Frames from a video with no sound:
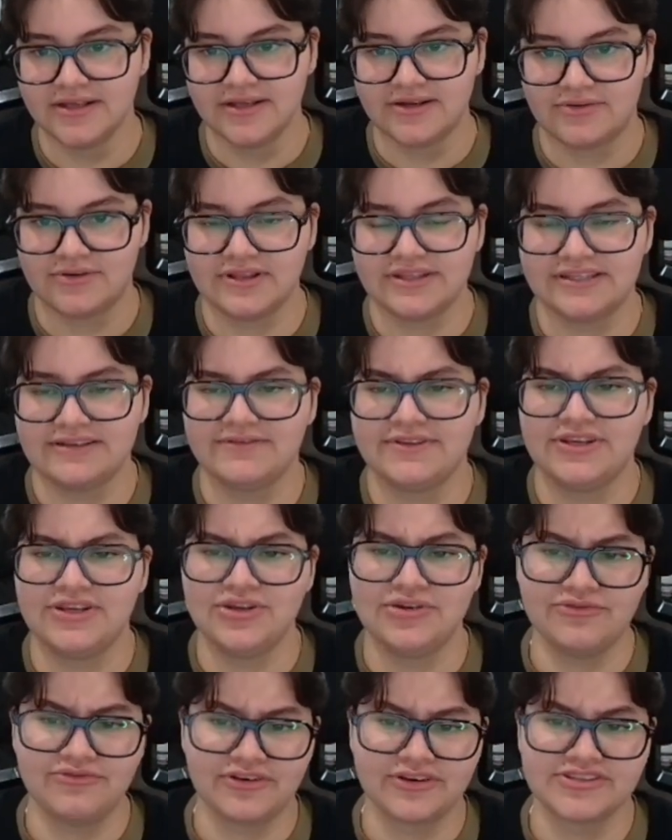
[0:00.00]
Relatively
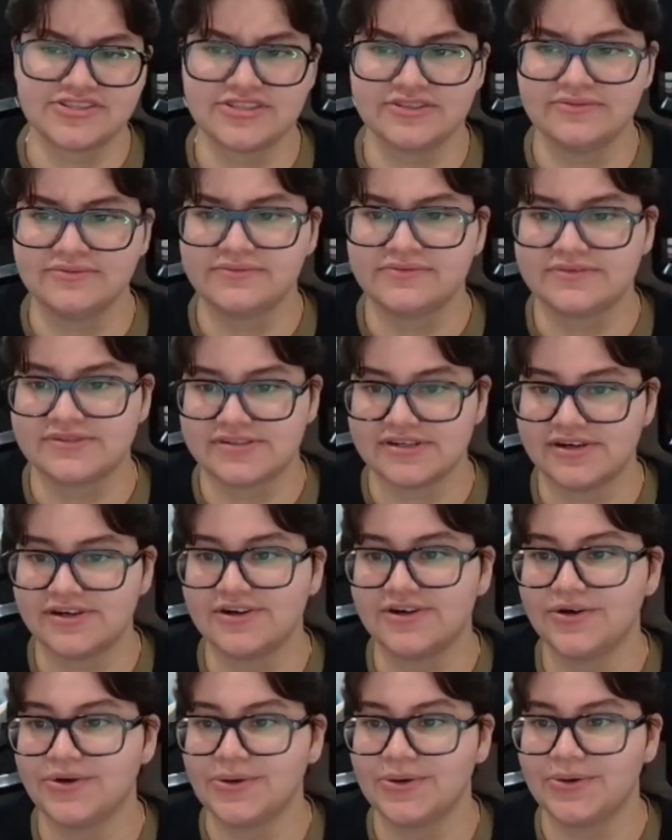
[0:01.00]
new function,
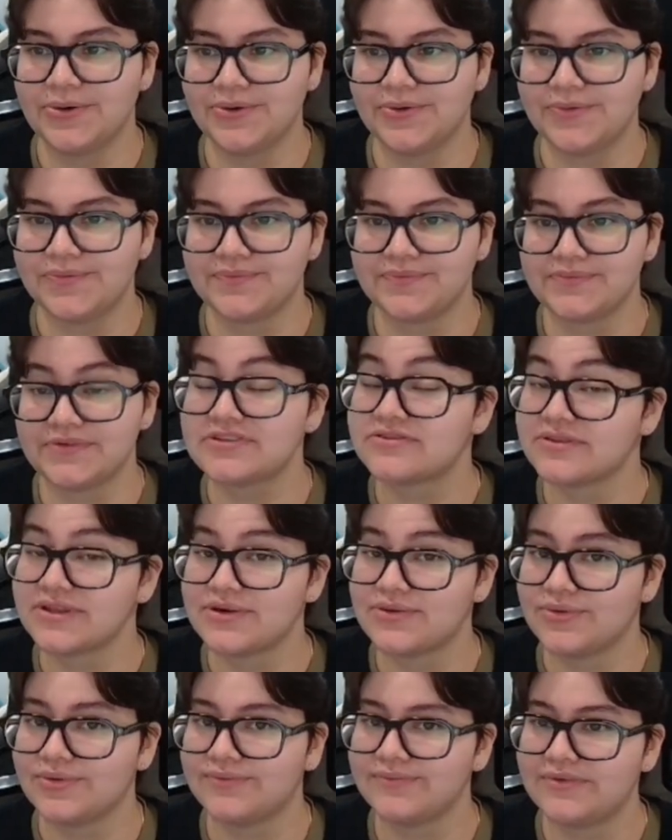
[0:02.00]
so it's really
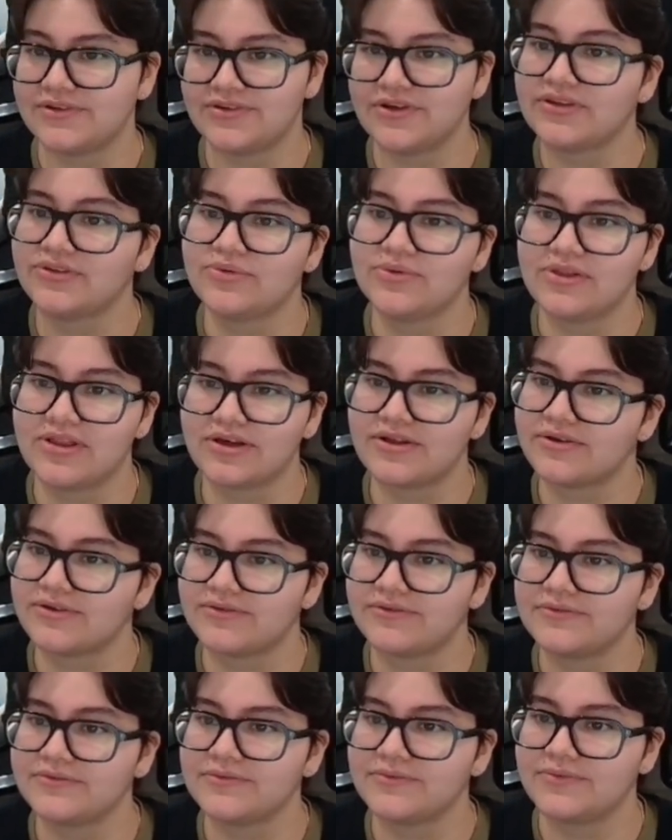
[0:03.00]
cool. And you can do a lot
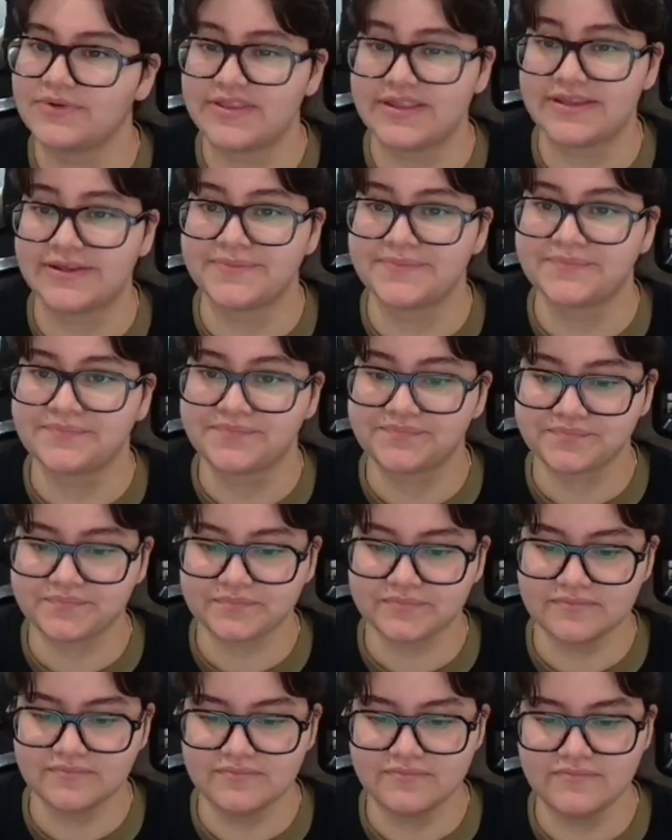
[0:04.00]
with it.
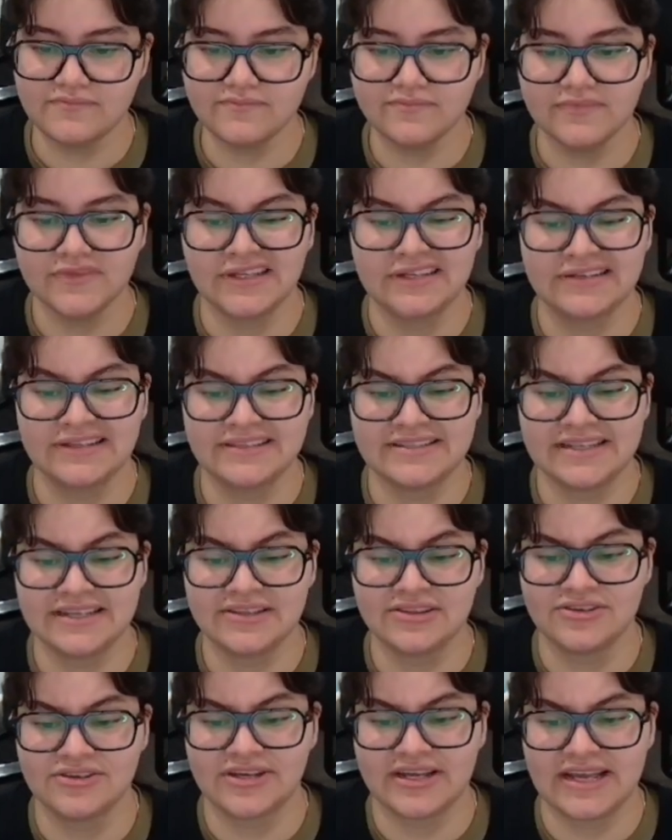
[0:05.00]
Let's take a
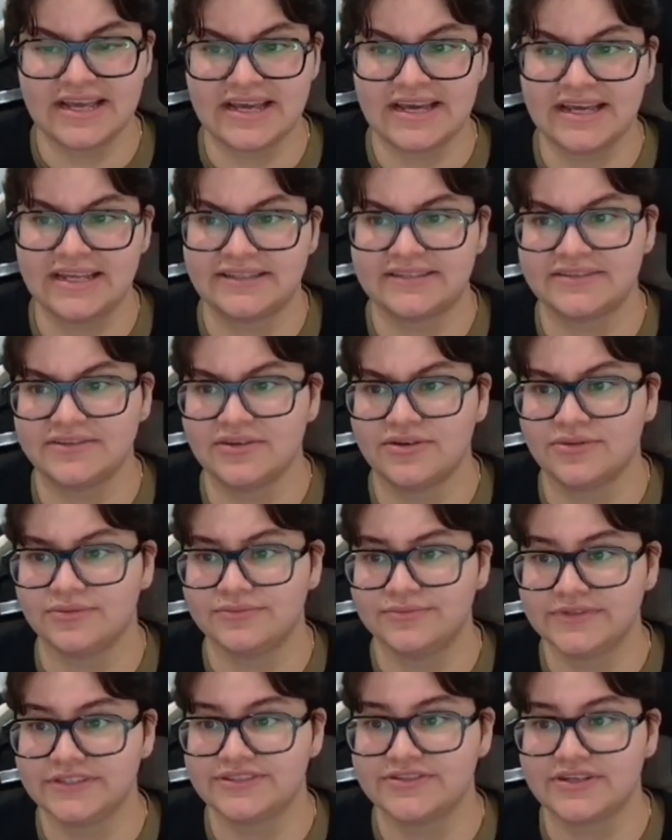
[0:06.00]
look at,
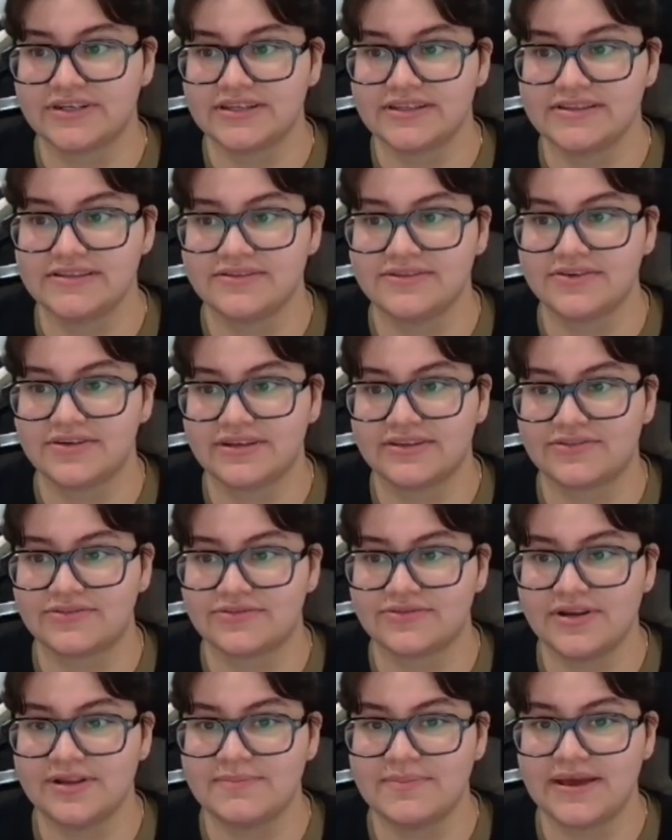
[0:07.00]
look at the
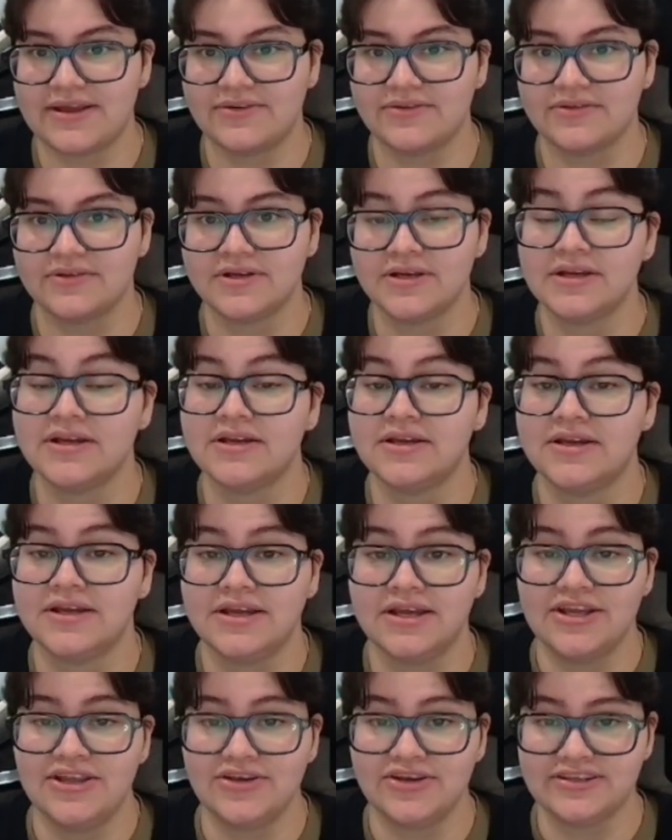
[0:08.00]
right panel.
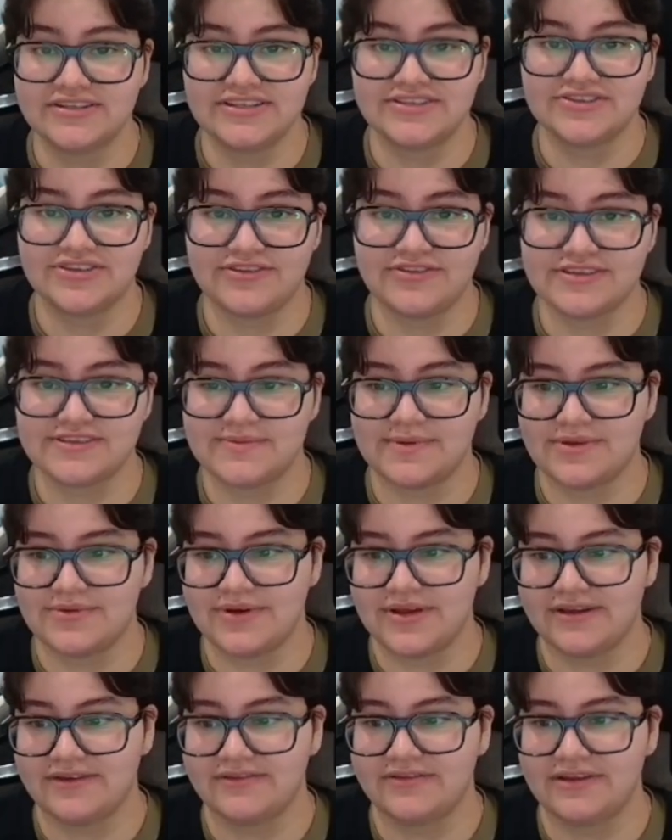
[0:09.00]
You can change all of this, by the
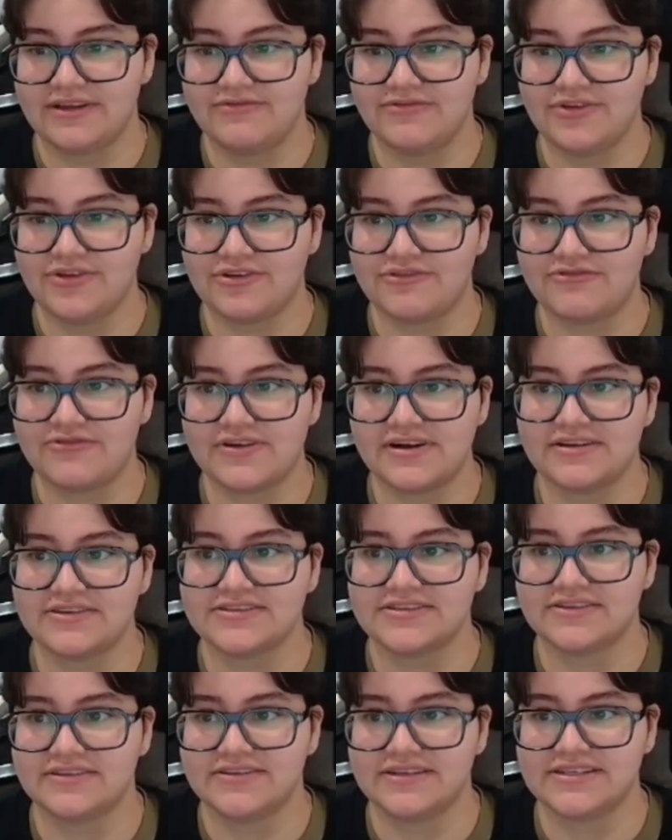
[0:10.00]
way. If you want your
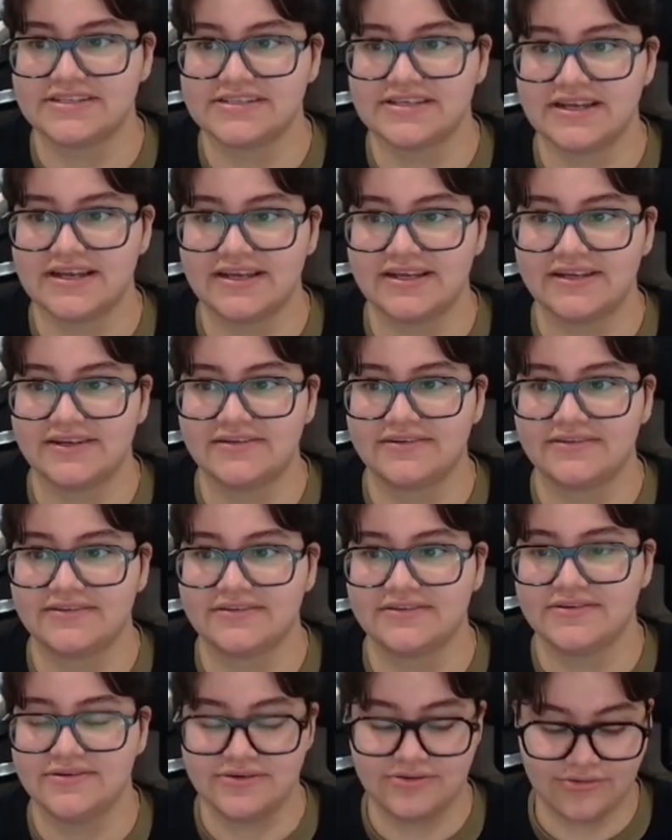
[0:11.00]
files on this side,
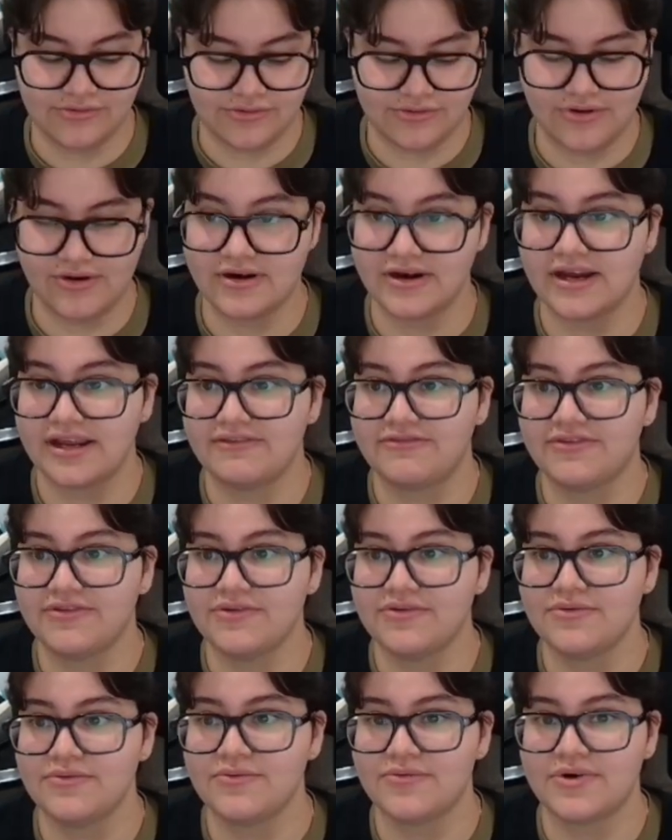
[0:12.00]
or if
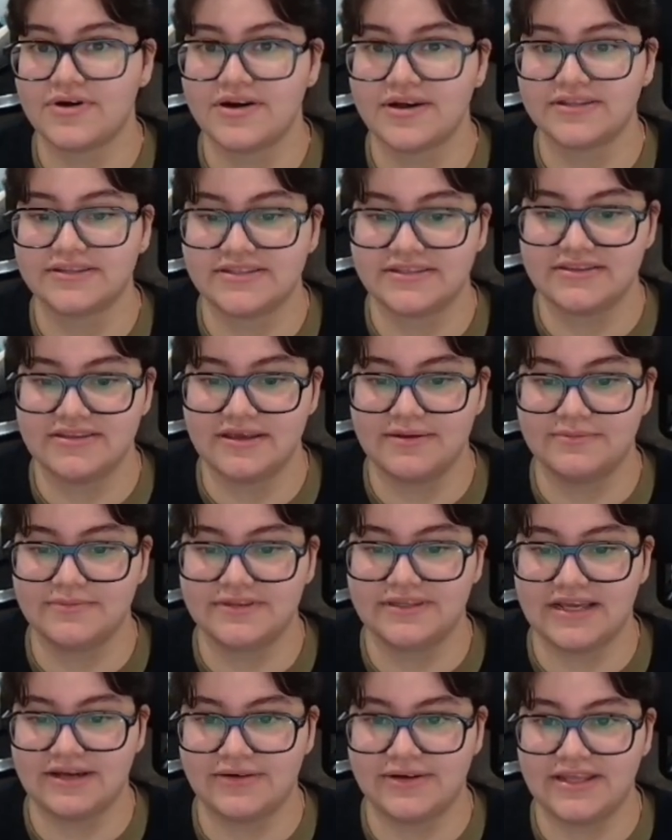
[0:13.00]
you want them
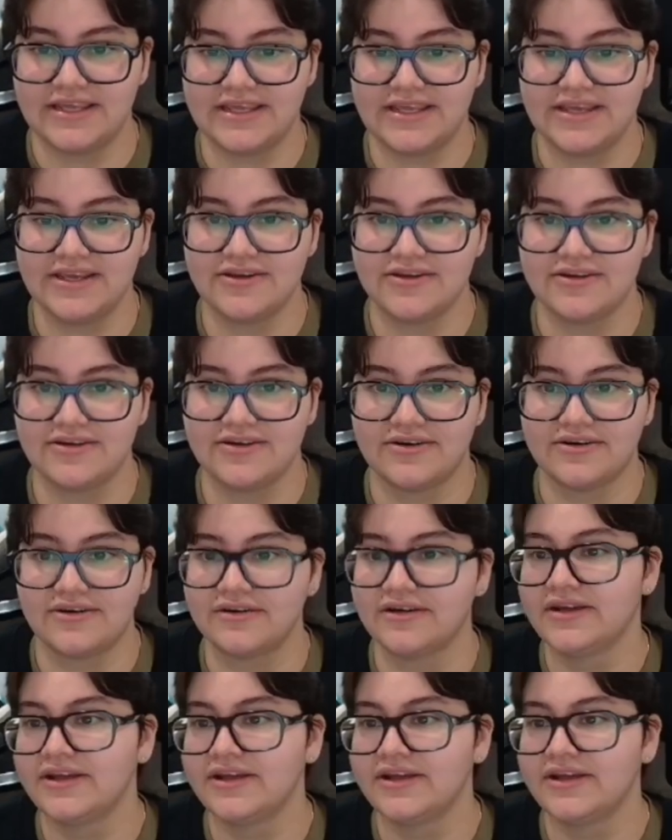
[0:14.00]
down here,